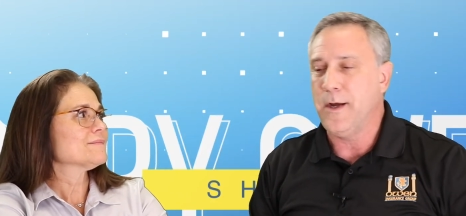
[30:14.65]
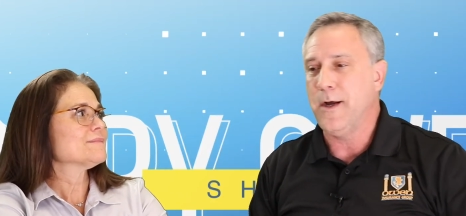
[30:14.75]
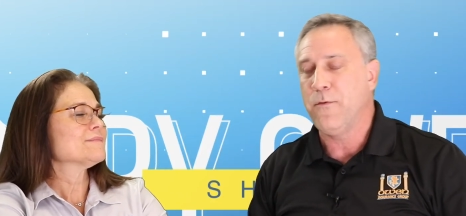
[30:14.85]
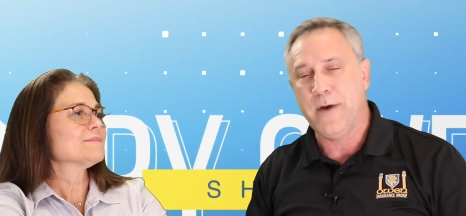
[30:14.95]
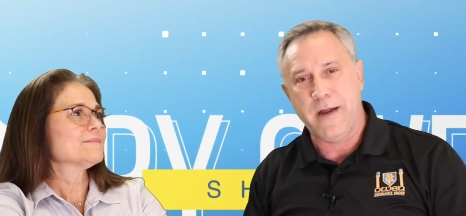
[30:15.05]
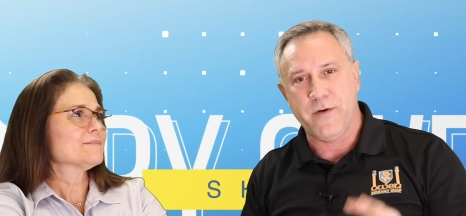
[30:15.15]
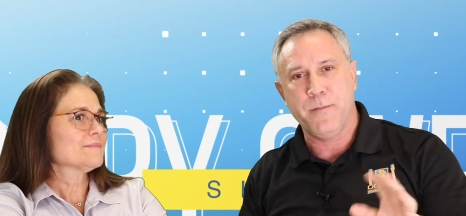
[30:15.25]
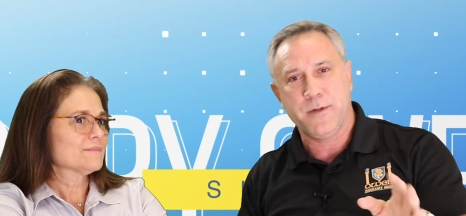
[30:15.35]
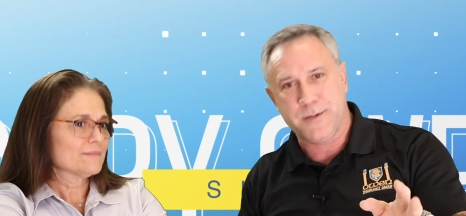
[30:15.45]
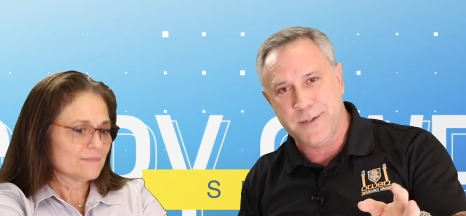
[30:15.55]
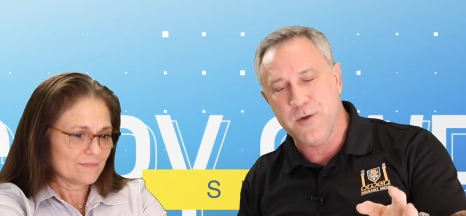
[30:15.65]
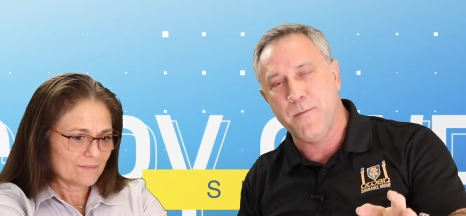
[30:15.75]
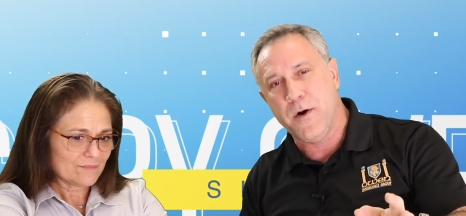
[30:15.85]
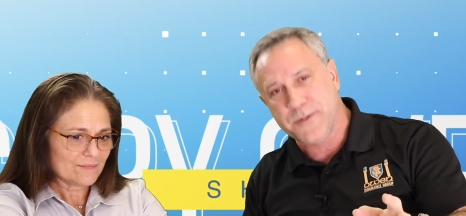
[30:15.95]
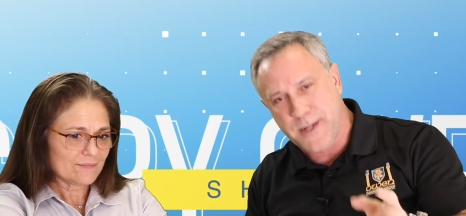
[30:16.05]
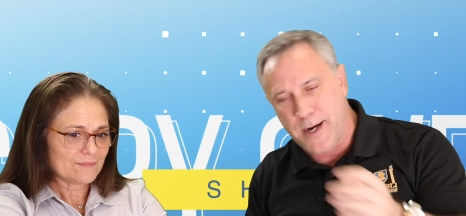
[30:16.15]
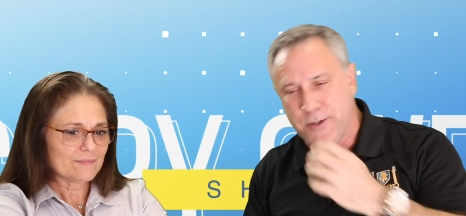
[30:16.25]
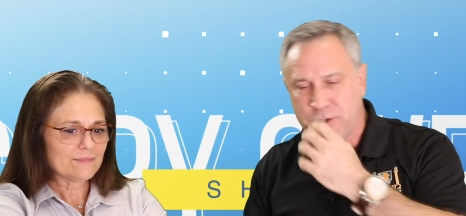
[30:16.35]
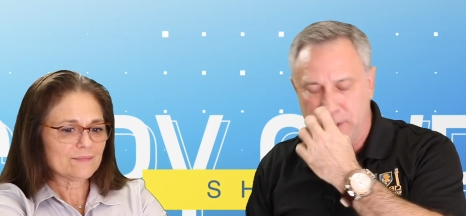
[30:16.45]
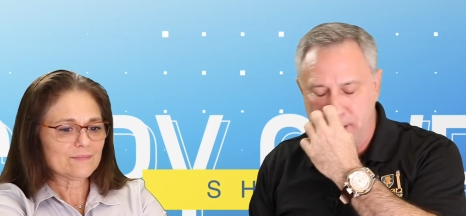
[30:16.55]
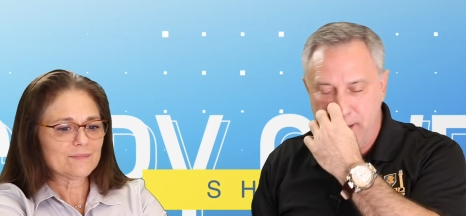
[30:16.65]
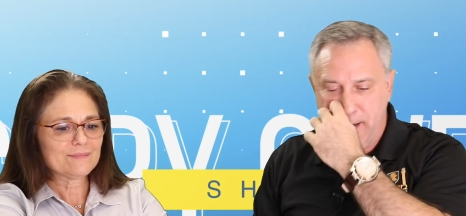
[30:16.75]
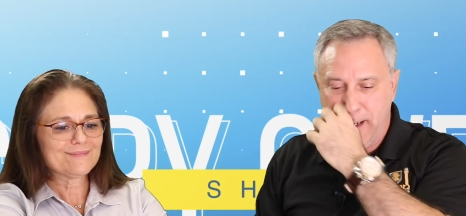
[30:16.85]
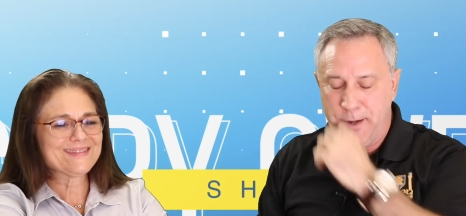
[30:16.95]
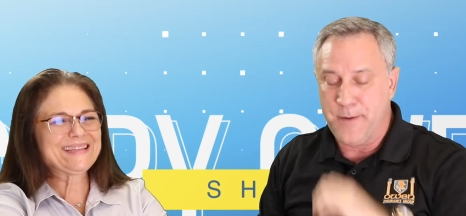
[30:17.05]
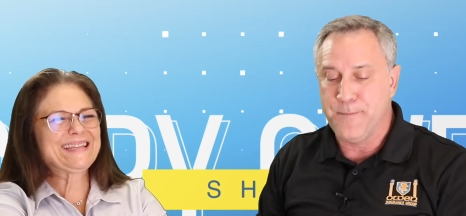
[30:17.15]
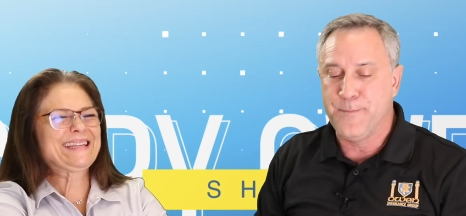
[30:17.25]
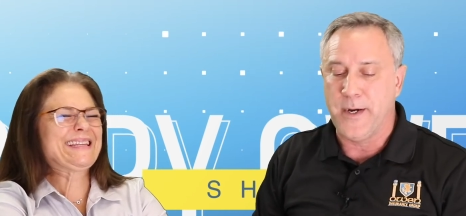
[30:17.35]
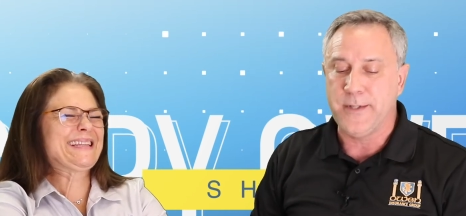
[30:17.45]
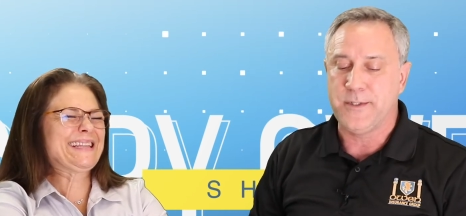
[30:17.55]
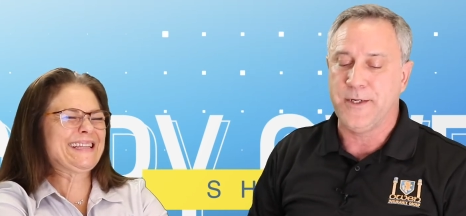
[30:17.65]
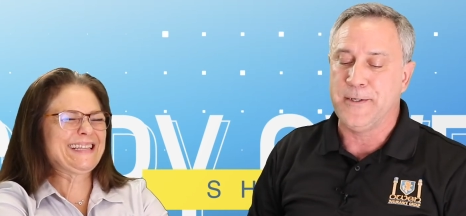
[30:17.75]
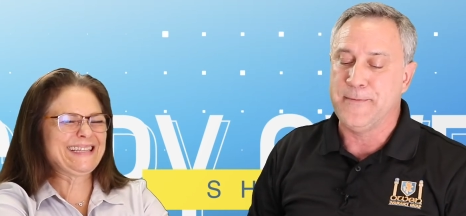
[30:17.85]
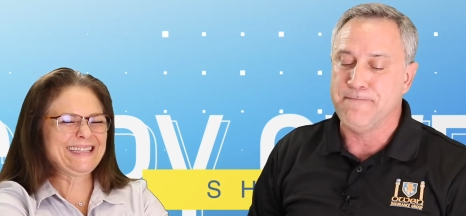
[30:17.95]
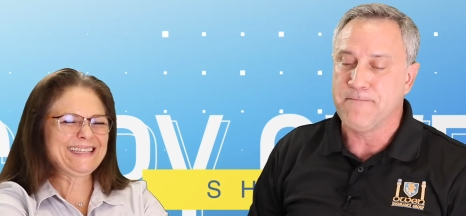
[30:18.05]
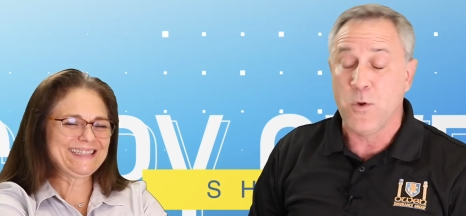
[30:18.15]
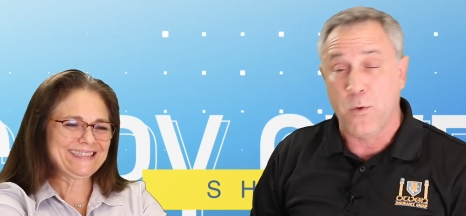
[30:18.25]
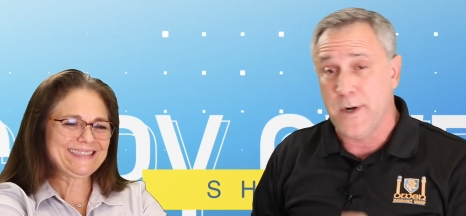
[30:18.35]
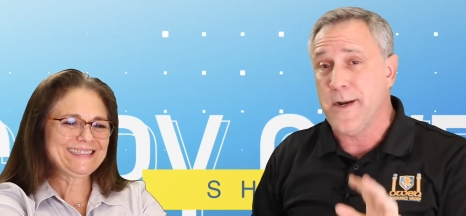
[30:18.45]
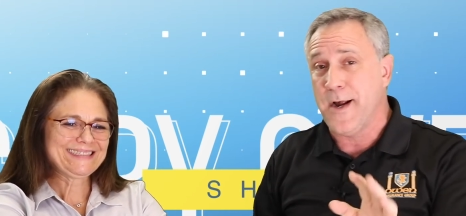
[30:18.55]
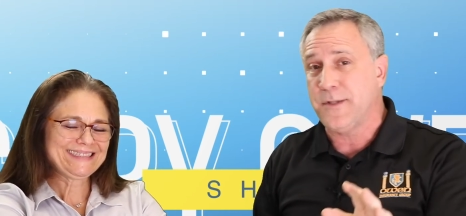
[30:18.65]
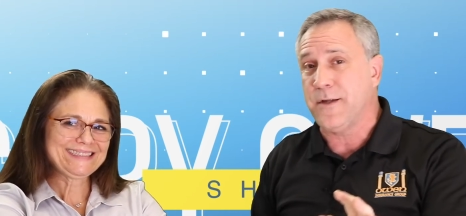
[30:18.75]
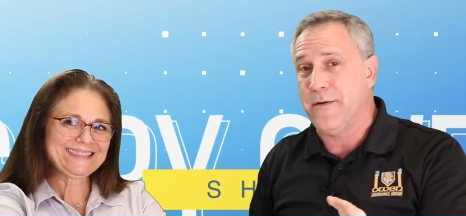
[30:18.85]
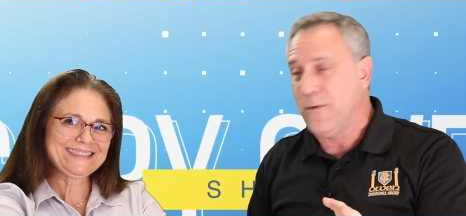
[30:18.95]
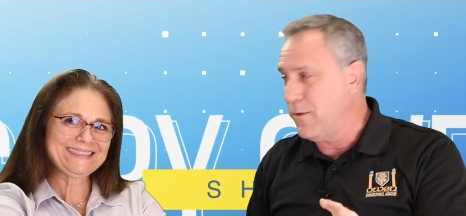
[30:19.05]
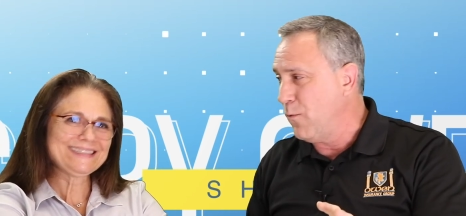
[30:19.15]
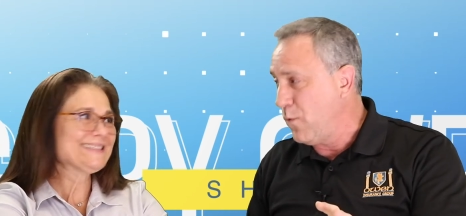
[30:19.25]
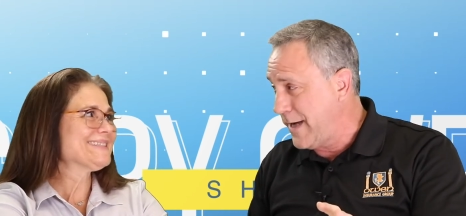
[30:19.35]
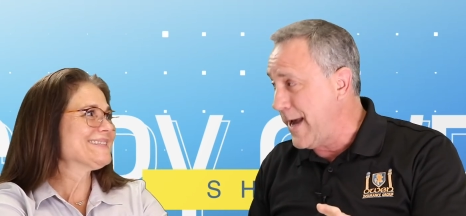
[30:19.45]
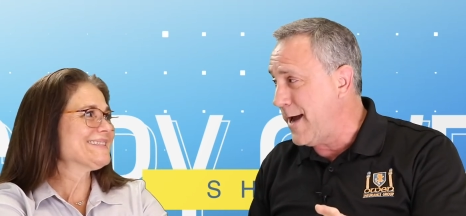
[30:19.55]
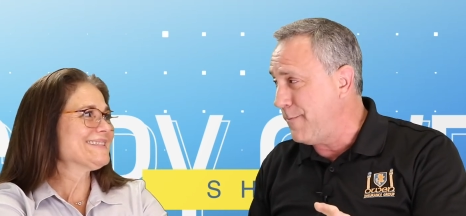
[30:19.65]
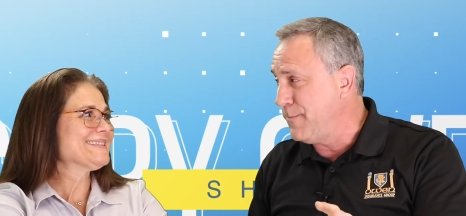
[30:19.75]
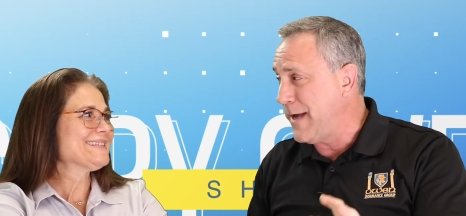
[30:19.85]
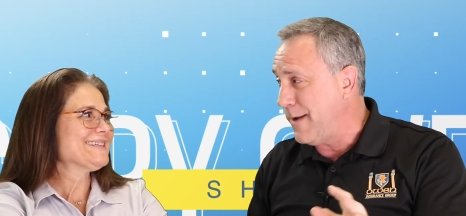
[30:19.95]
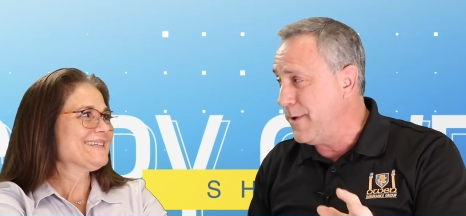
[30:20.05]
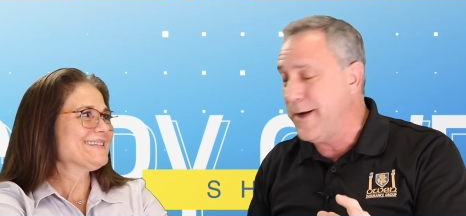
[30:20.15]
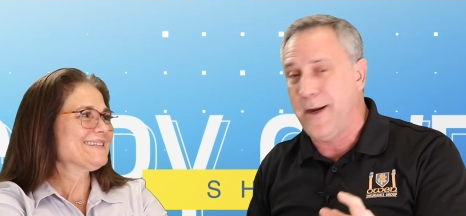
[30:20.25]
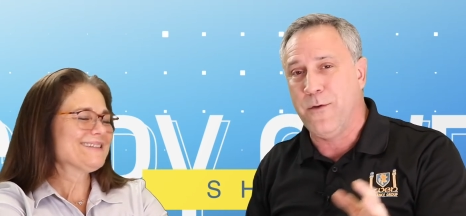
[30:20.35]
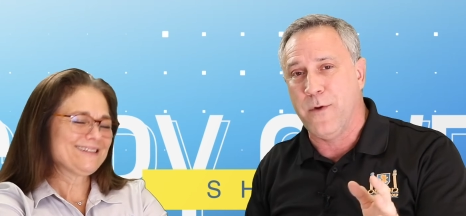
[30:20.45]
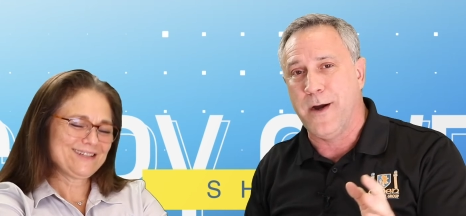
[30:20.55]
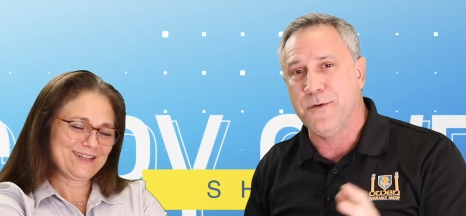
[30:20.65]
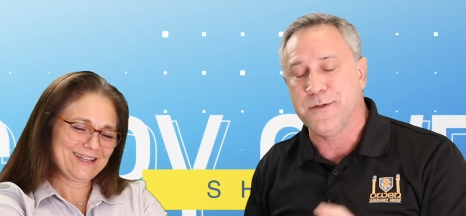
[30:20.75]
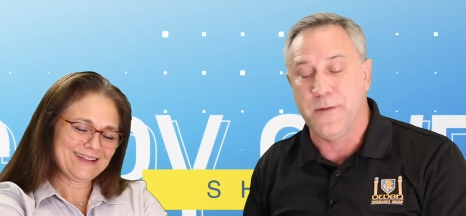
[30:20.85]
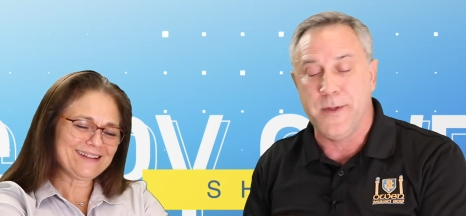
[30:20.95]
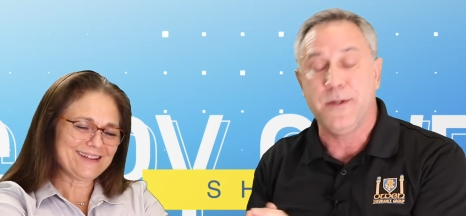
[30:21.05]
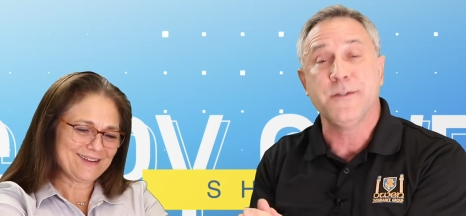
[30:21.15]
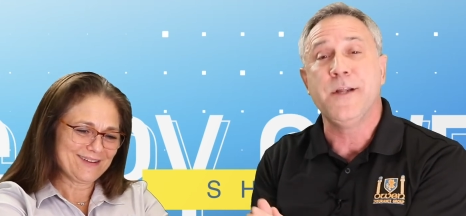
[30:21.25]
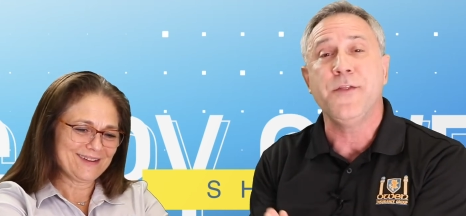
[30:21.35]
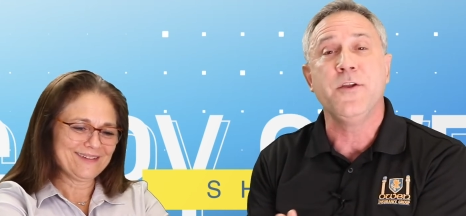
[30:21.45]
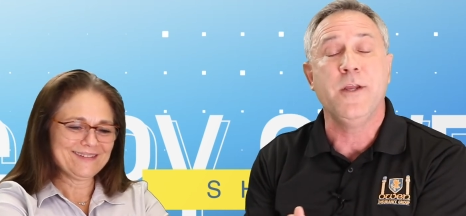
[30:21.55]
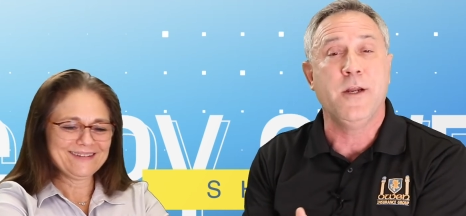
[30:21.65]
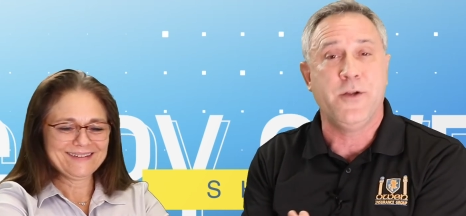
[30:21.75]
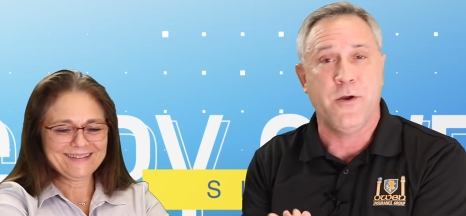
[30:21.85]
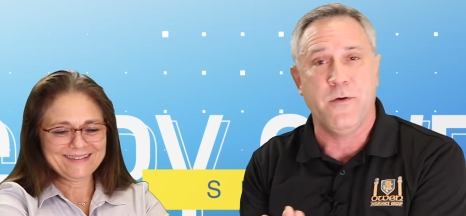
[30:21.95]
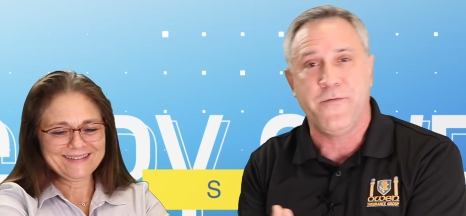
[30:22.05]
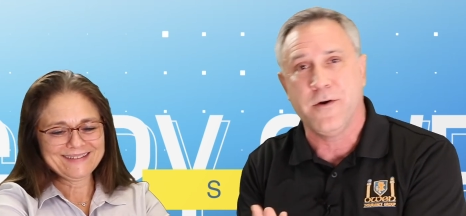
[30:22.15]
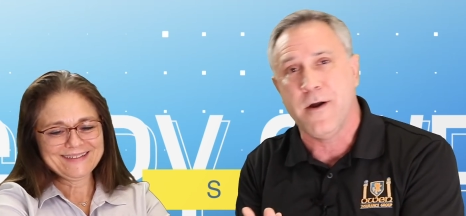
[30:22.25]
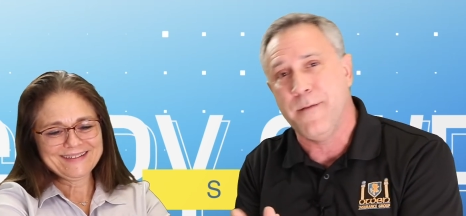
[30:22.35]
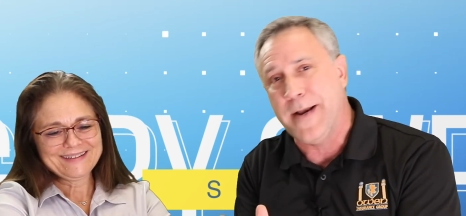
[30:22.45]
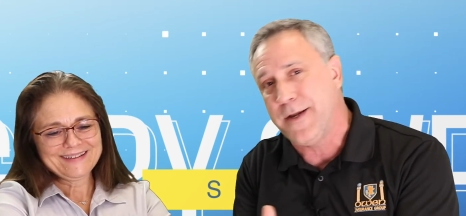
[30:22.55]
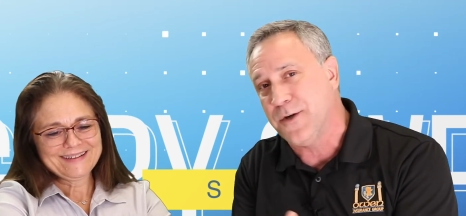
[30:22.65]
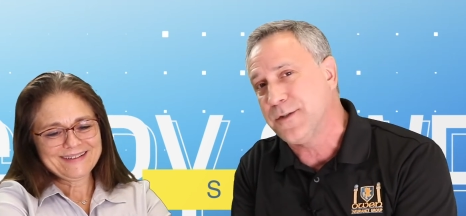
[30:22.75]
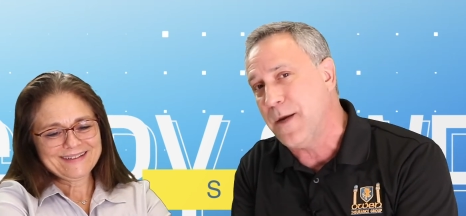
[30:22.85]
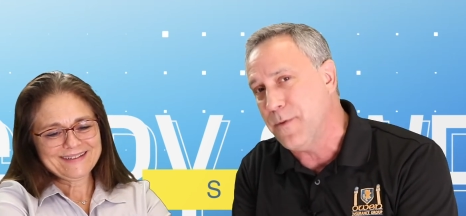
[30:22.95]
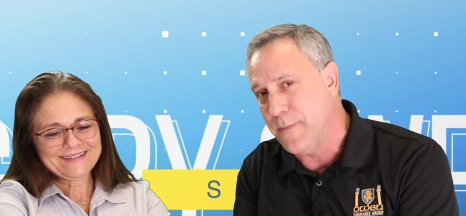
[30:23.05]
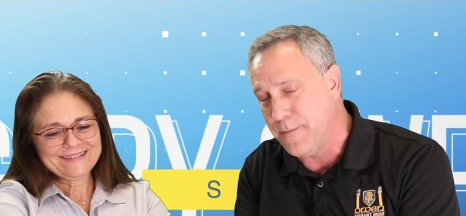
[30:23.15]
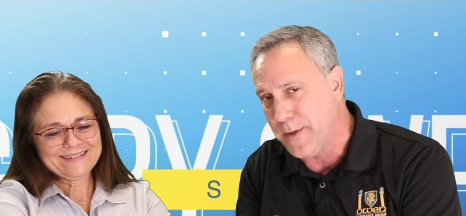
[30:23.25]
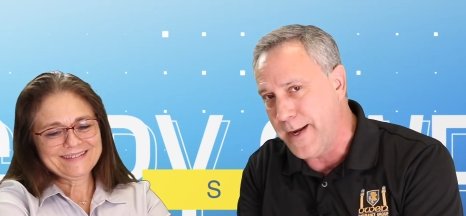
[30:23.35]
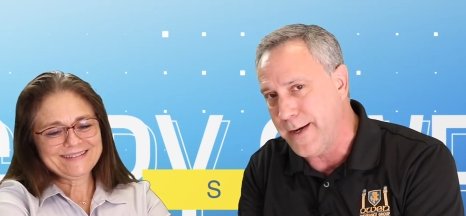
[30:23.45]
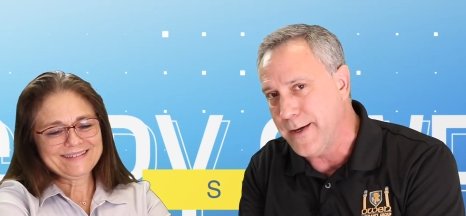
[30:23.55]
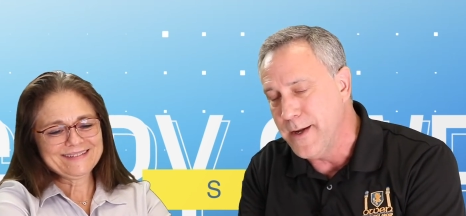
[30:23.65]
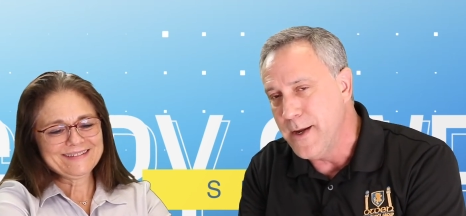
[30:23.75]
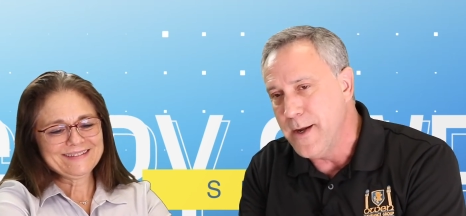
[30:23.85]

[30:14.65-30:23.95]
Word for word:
Speaker 1: Or have a single malt scotch, or a nice Cabernet or wine or something. There's nothing you need to do if you're on a Medicare supplement plan.